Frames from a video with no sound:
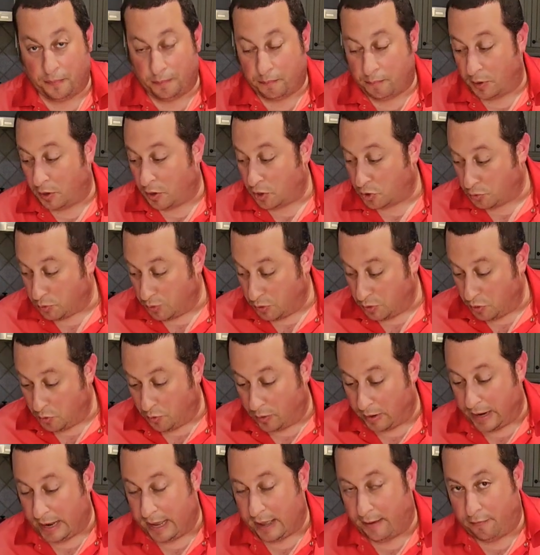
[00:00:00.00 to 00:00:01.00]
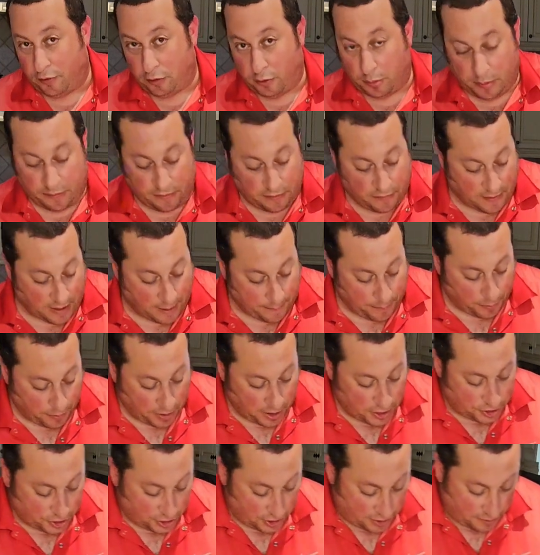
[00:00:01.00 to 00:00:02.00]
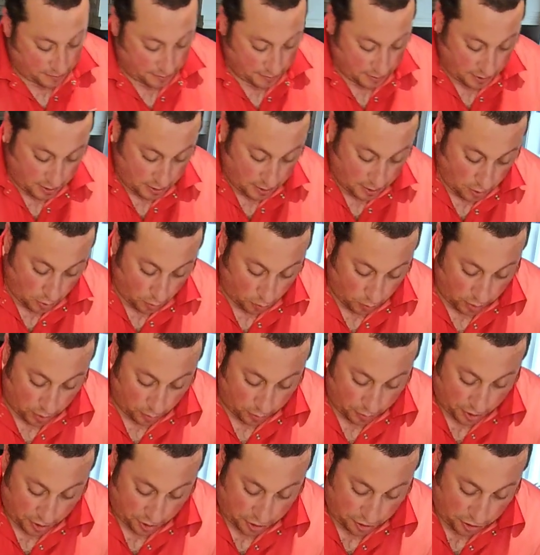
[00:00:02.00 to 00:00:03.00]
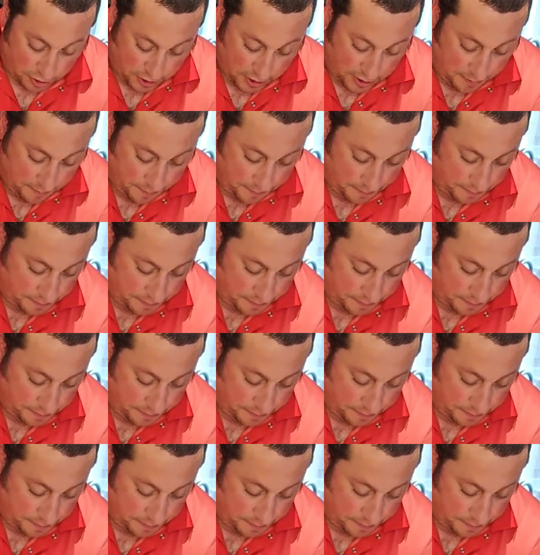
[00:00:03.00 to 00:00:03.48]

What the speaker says: because we do want to have a little bit of evaporation while we are cooking.